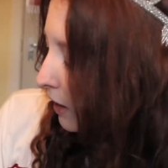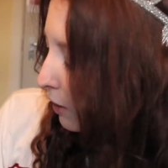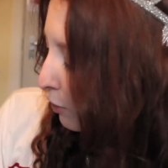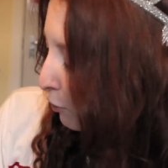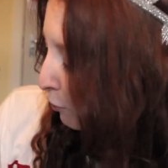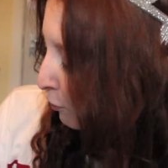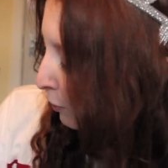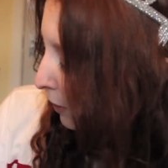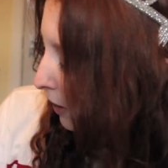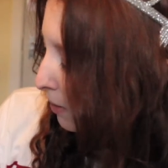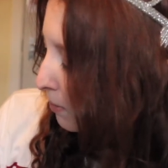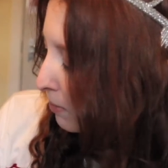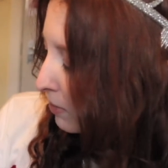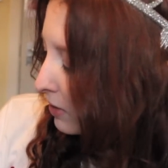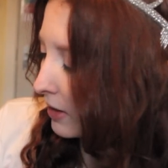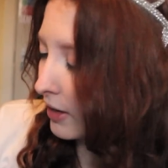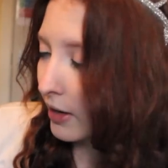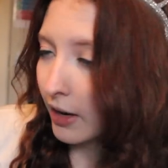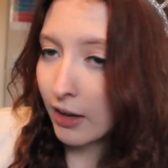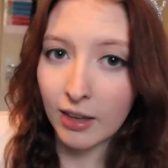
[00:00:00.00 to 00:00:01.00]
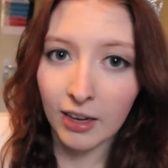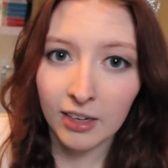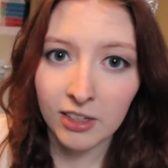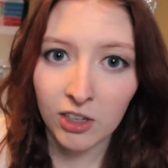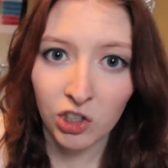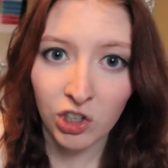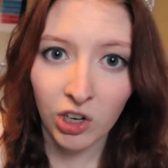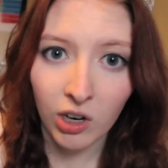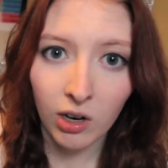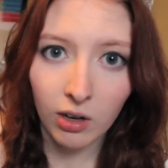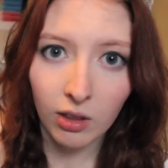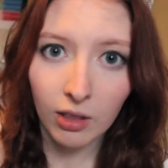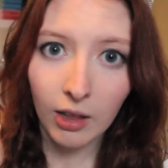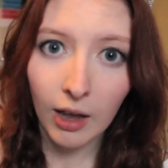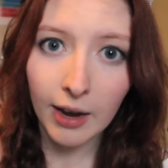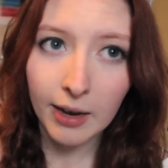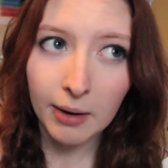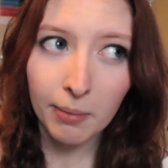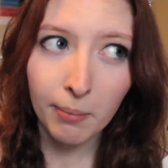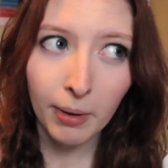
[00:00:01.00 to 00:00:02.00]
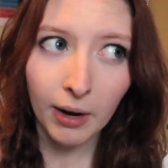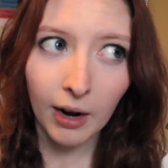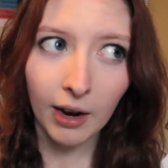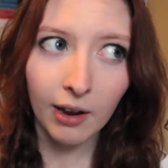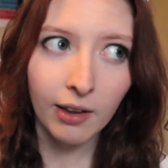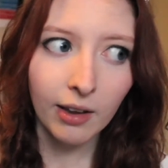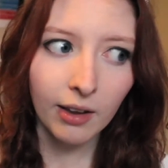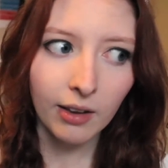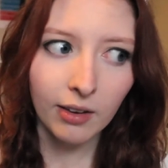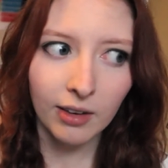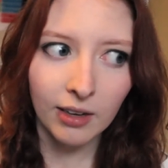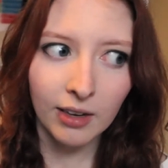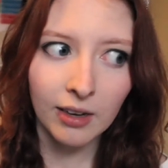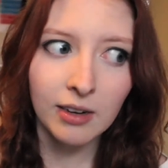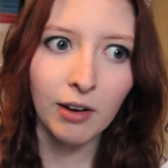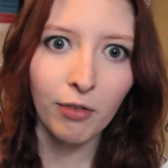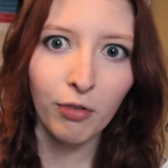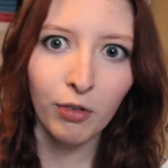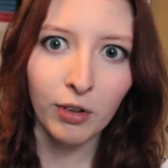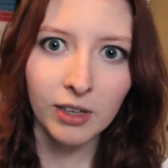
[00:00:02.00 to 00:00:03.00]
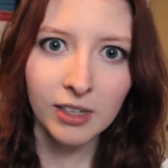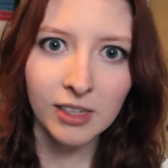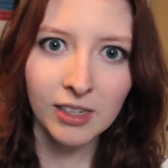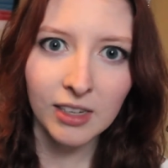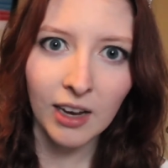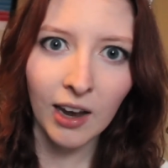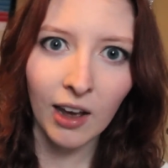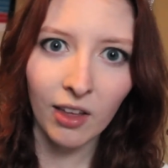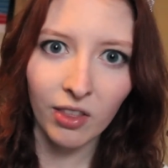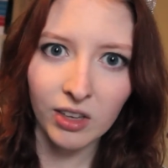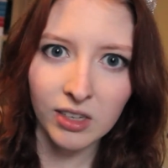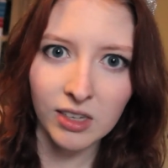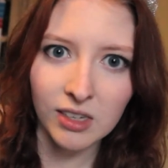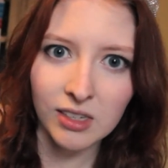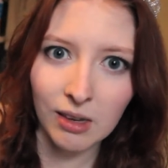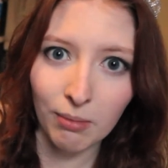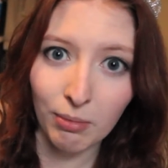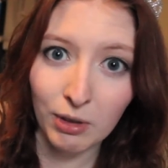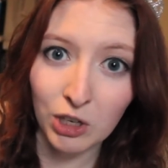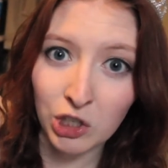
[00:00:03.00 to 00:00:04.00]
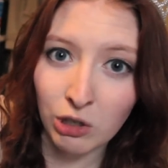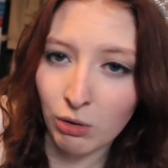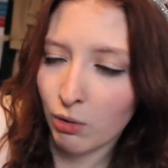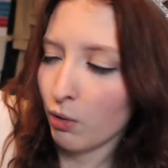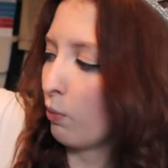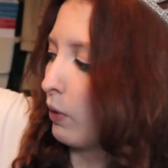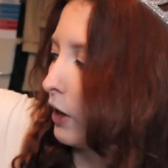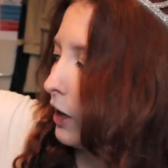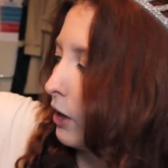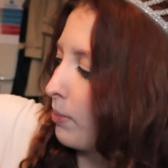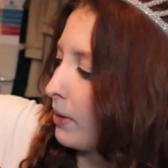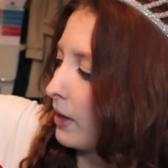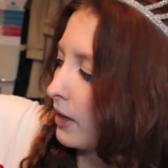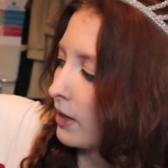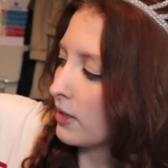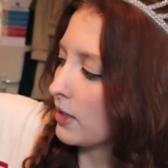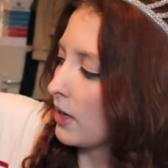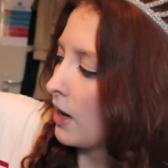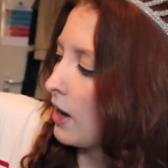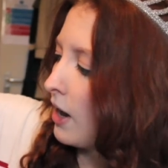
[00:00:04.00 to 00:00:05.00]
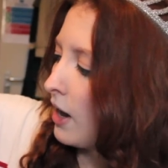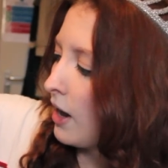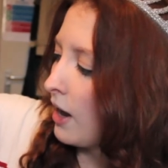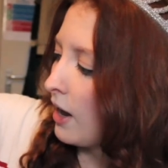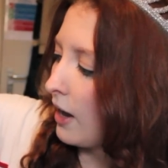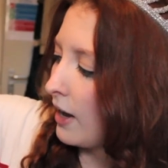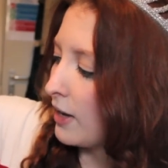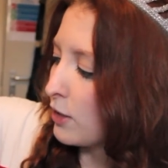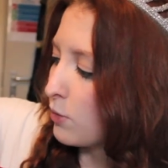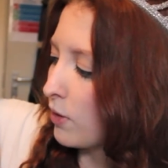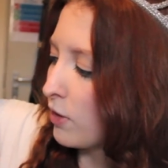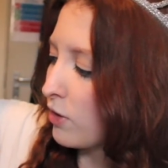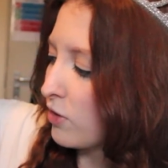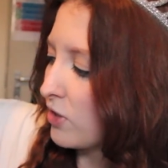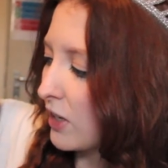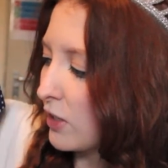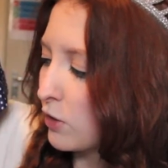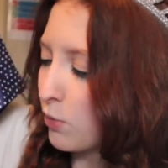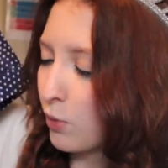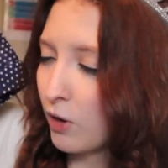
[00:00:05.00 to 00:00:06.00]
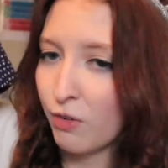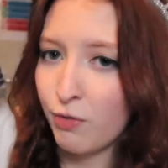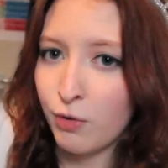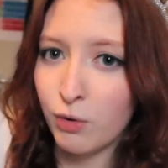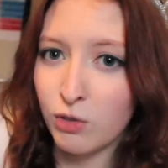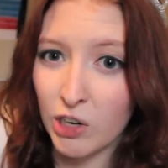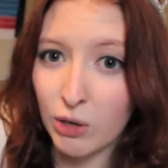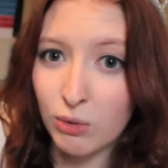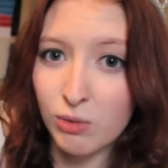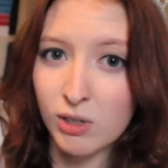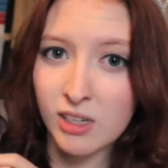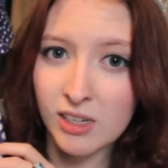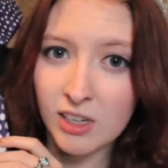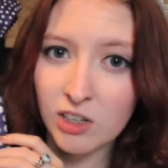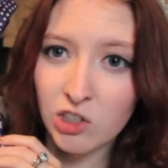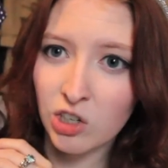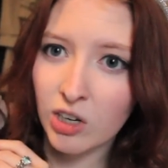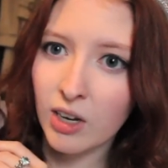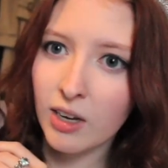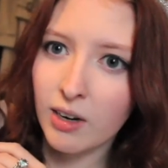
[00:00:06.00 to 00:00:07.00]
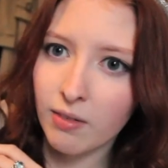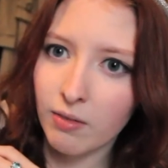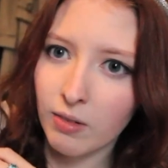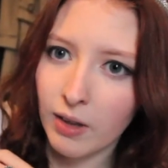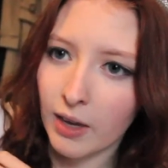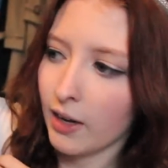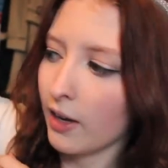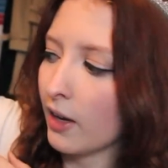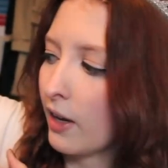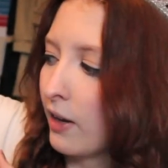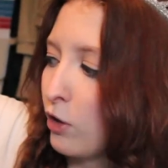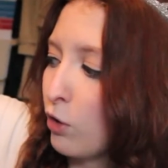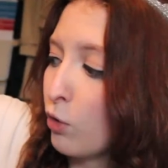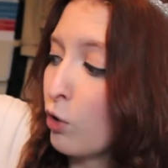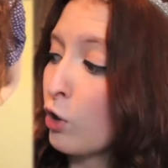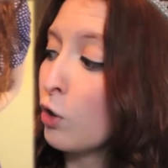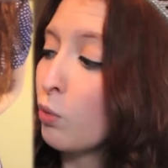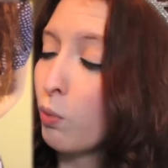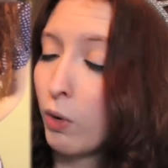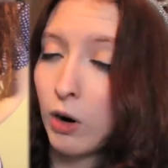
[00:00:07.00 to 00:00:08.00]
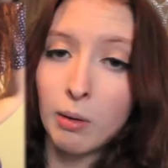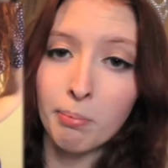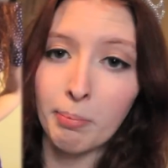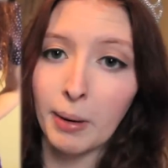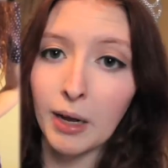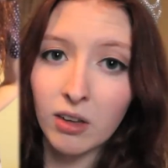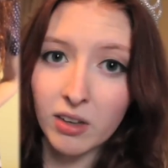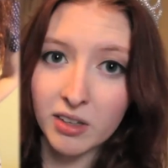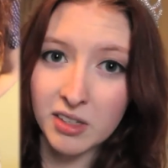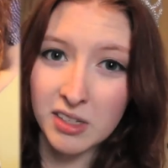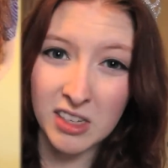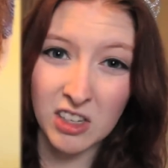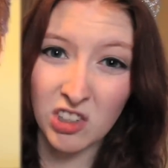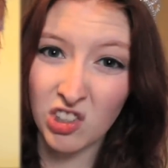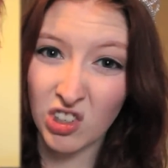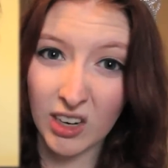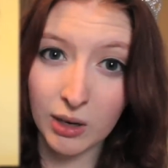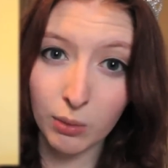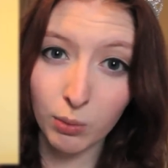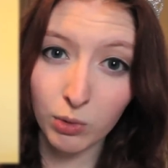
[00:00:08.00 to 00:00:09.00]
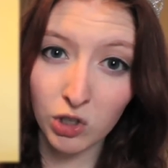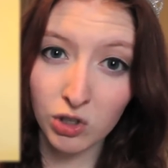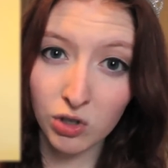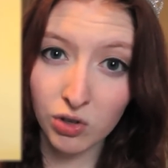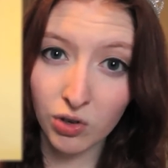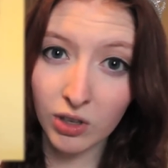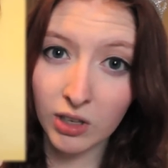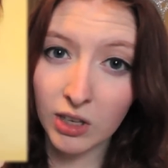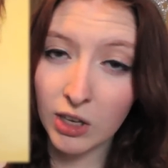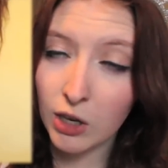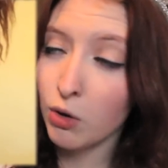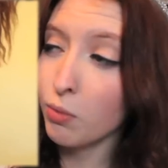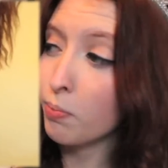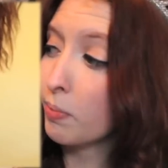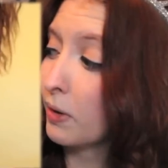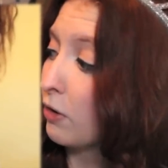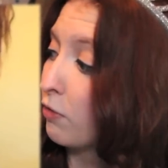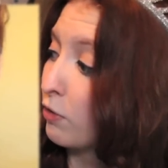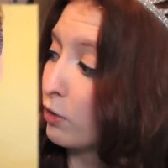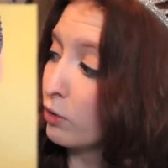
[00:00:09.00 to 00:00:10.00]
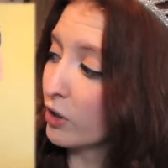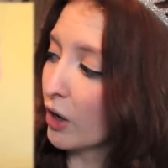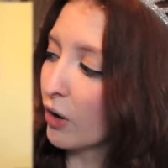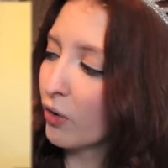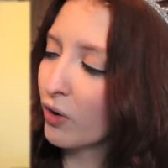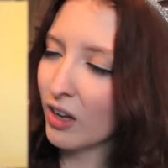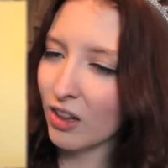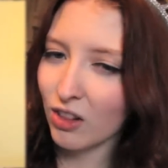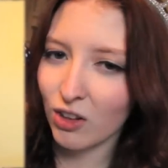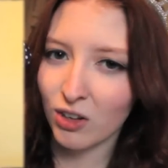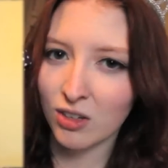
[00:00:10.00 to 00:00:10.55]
not from the Alexa Chung line, but I can definitely see how this is something she would wear, because it's one of those things where if you don't cinch it, like, you could wear a belt and cinch it in, which is really cute, but if you don't, it